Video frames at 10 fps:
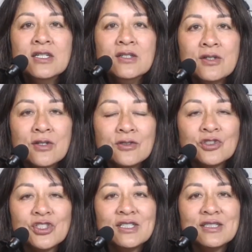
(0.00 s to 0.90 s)

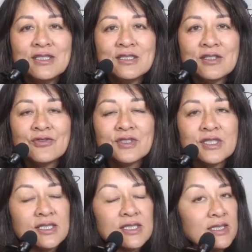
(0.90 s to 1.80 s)
negotiate these
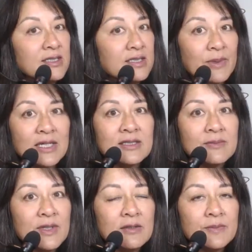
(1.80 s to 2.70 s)
differences and spot them
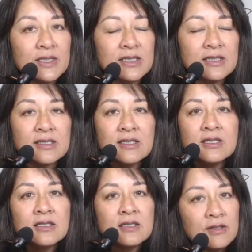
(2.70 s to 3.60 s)
out, because,
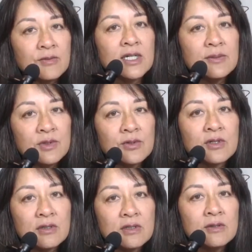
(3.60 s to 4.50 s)
you know, when I'm
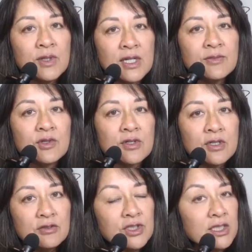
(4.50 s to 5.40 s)
their
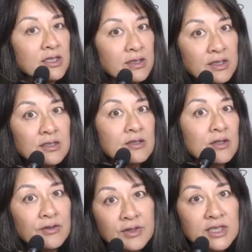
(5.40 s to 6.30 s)
coach, I can listen to
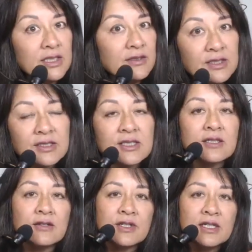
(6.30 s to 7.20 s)
all the deltas,
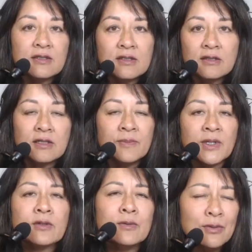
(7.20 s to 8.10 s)
like, okay, I'm
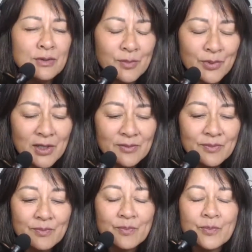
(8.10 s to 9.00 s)
like, well, who's the
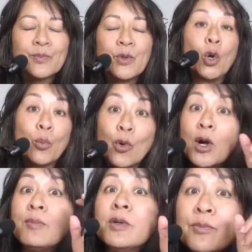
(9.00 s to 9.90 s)

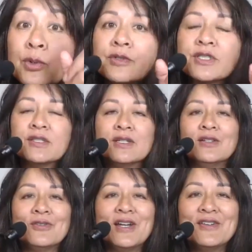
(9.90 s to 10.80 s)
problem person that
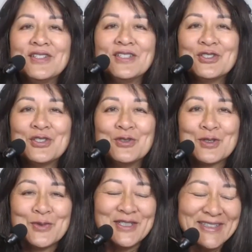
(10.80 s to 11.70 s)
you're having issues
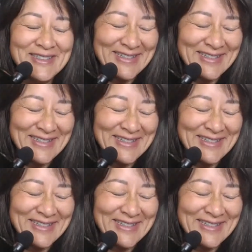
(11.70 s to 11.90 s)
with?